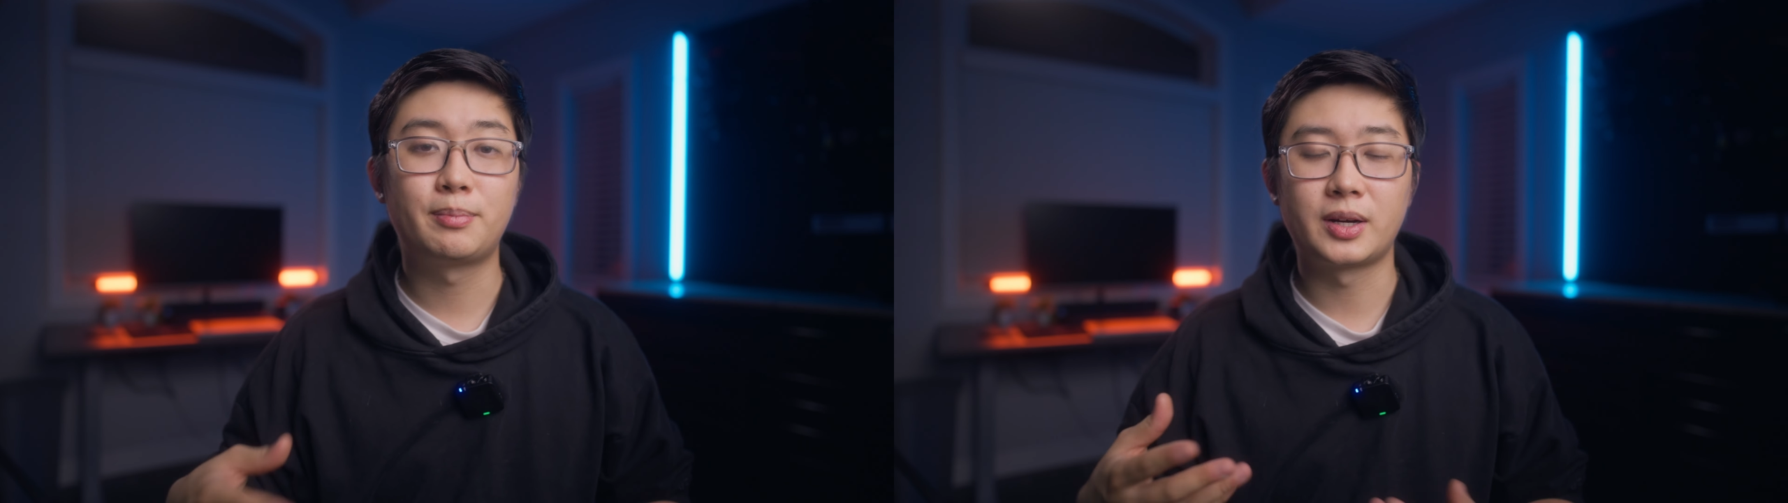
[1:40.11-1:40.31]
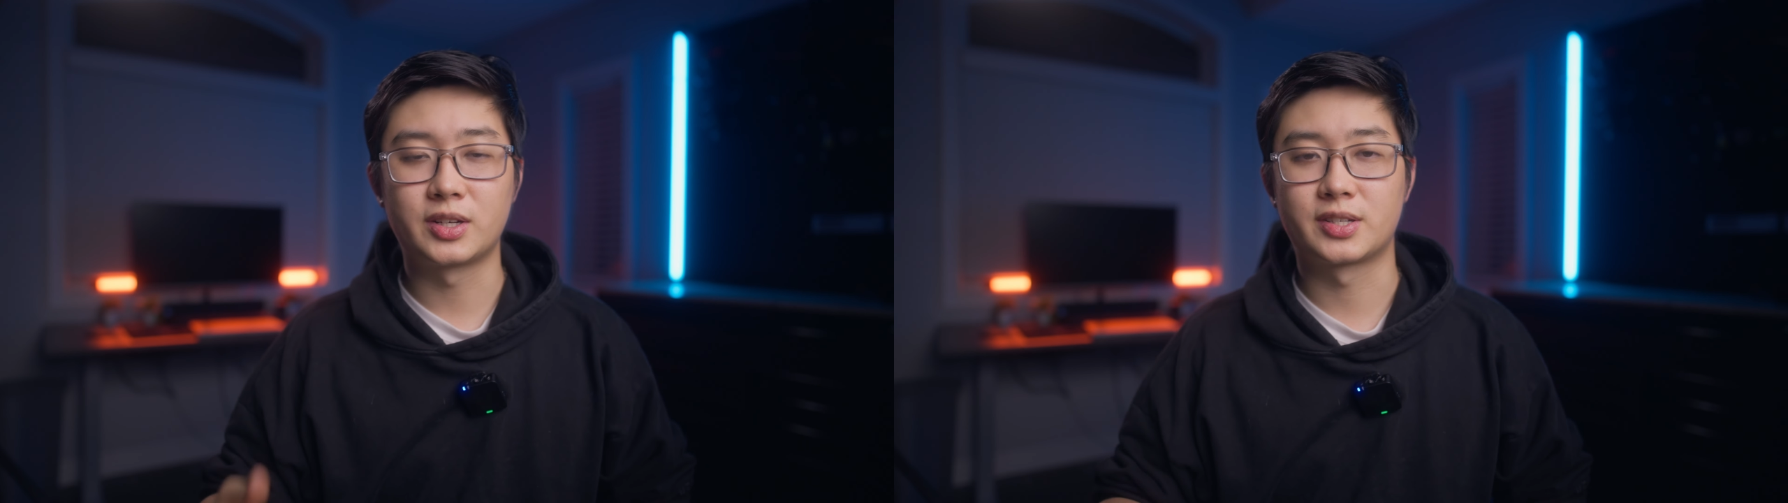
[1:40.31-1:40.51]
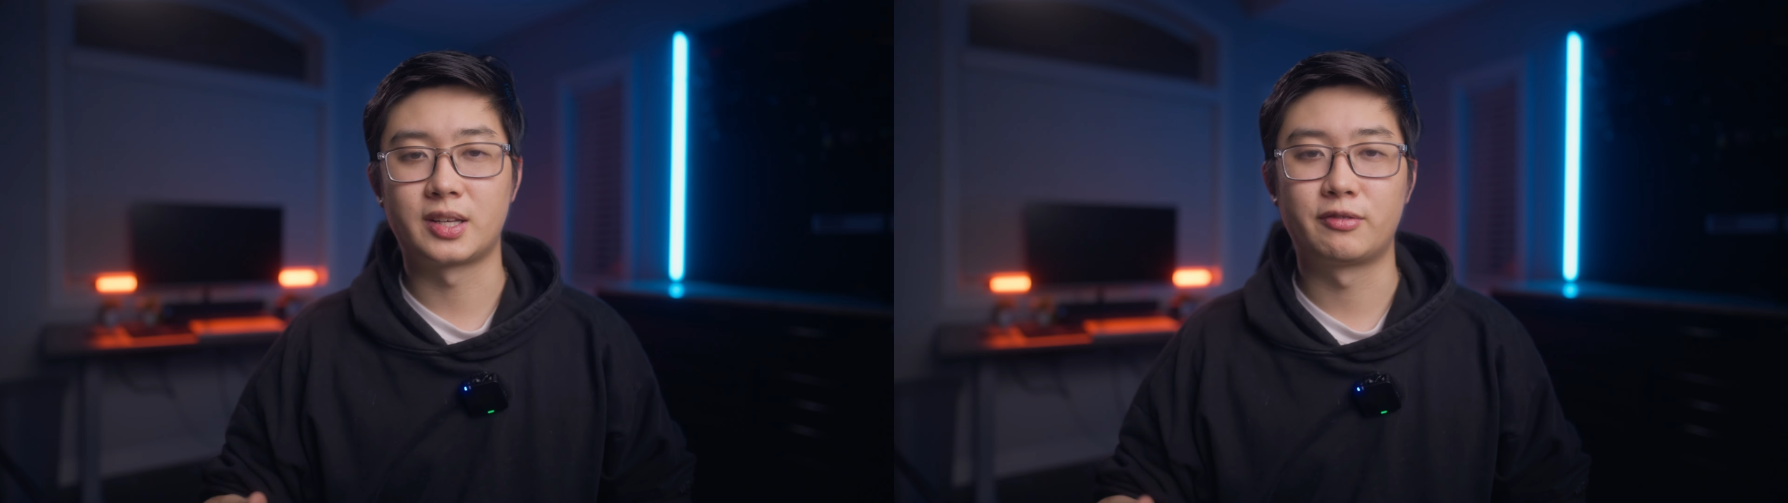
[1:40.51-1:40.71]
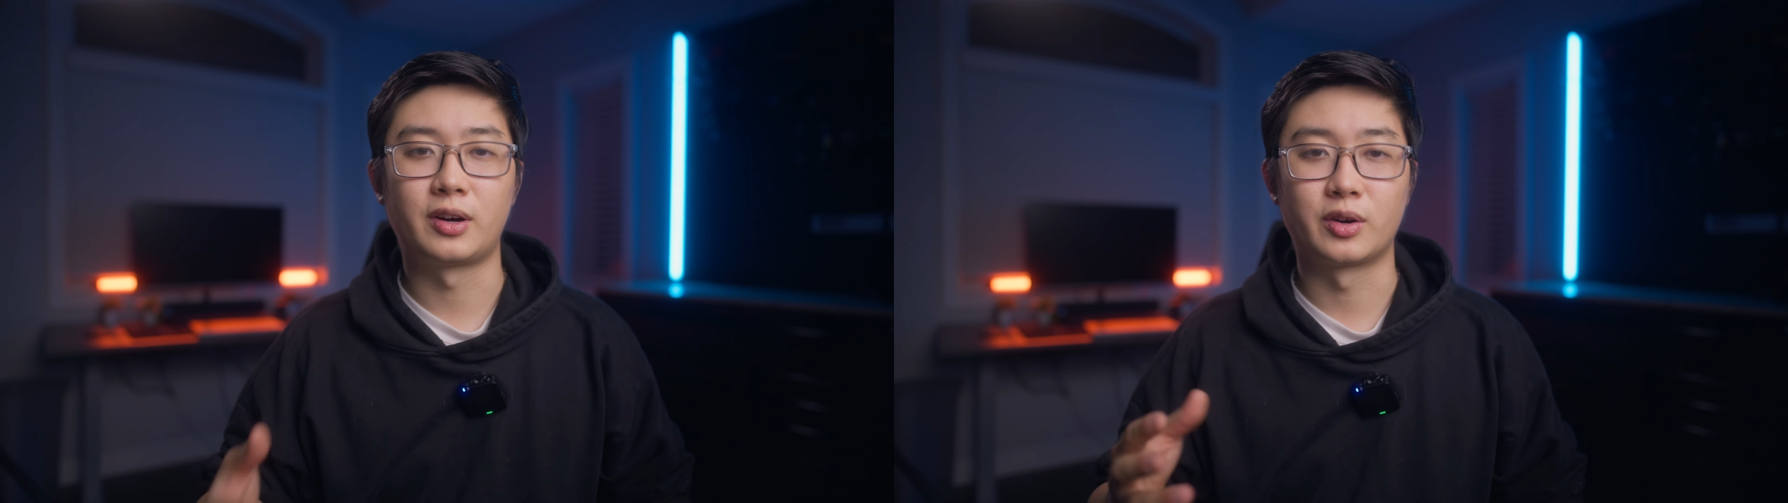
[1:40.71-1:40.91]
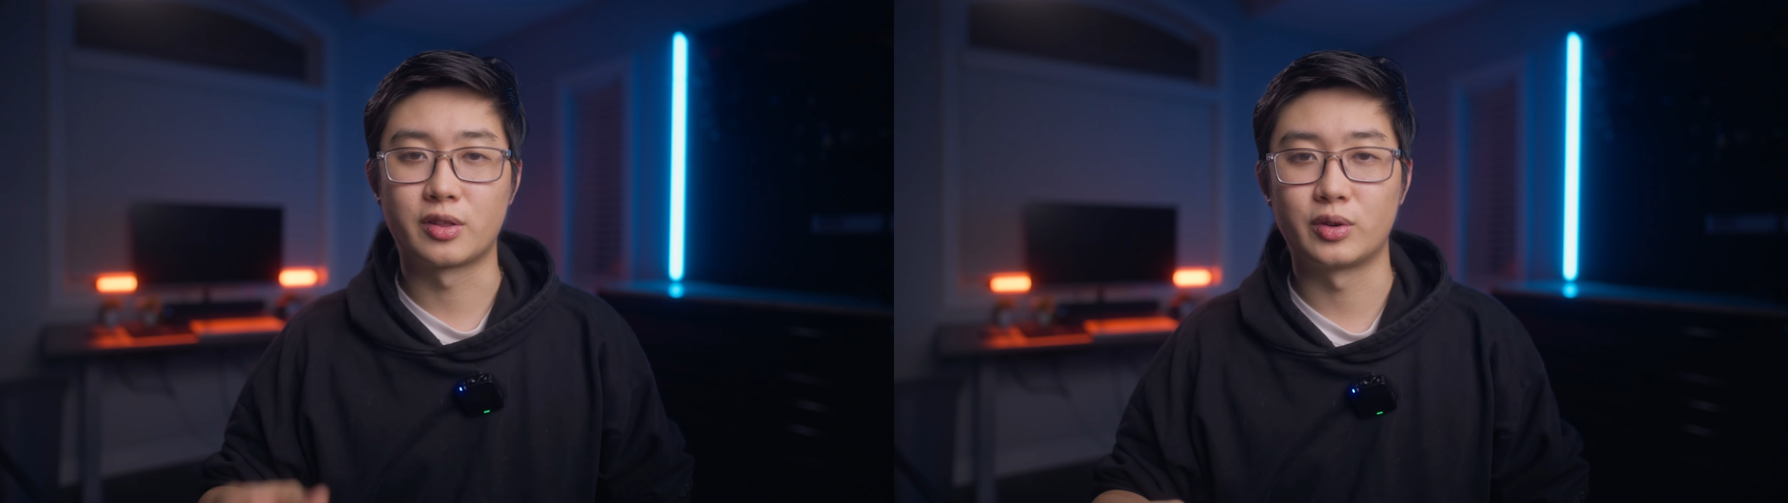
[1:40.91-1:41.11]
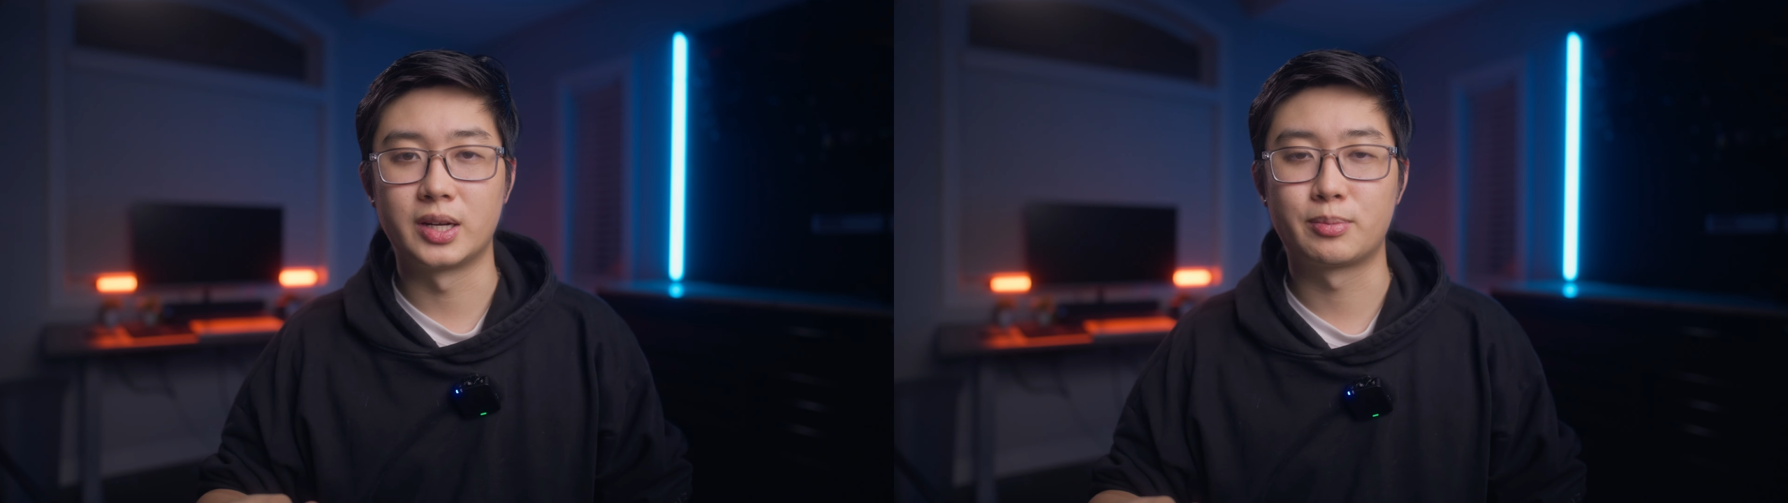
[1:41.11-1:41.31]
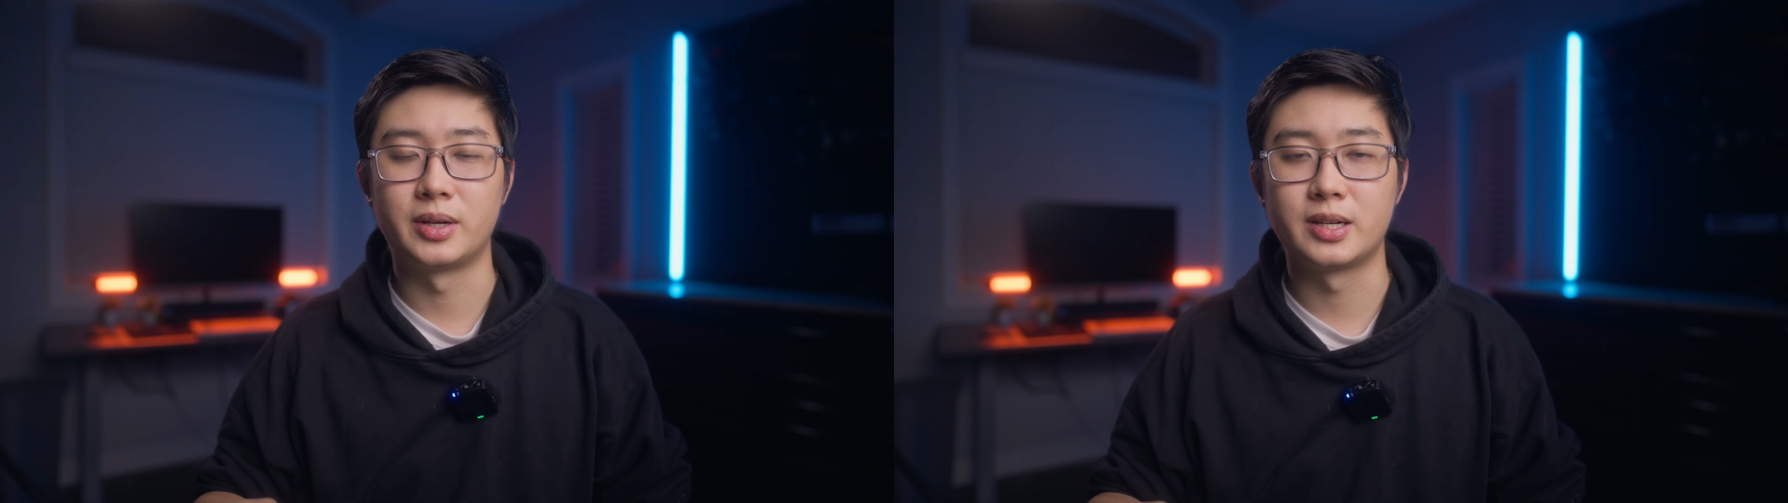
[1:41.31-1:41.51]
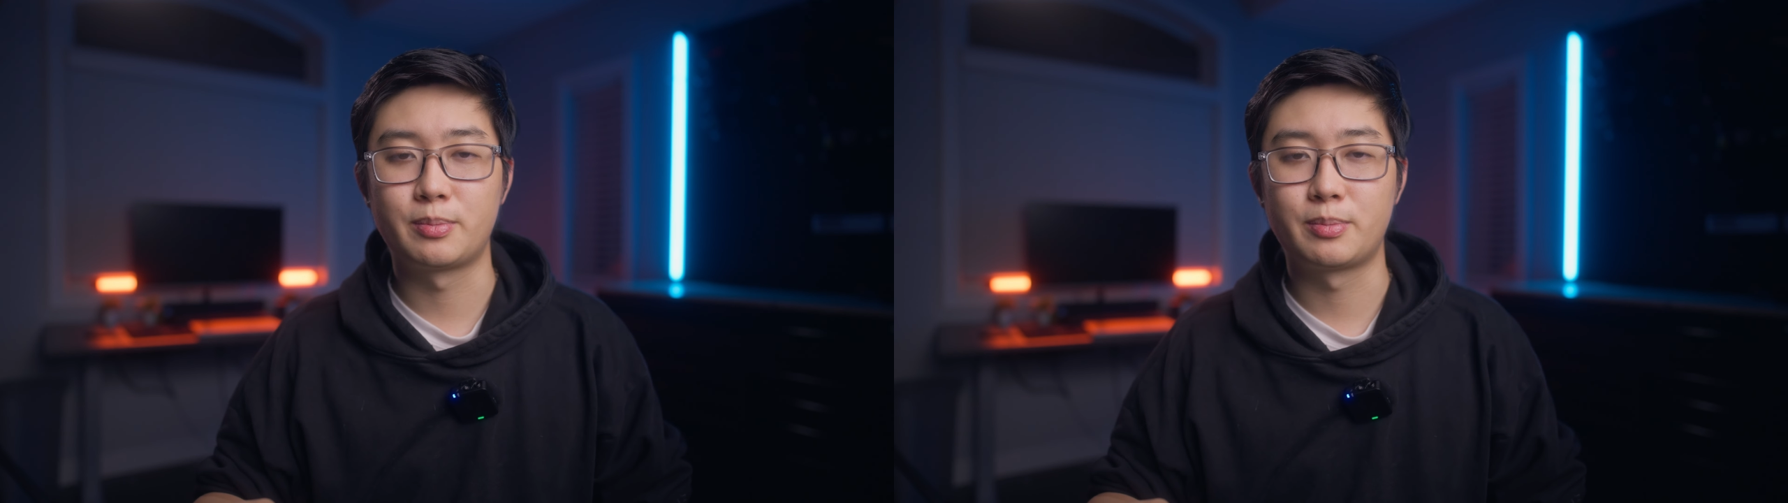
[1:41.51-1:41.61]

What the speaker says: bunch of stuff out of 3D printed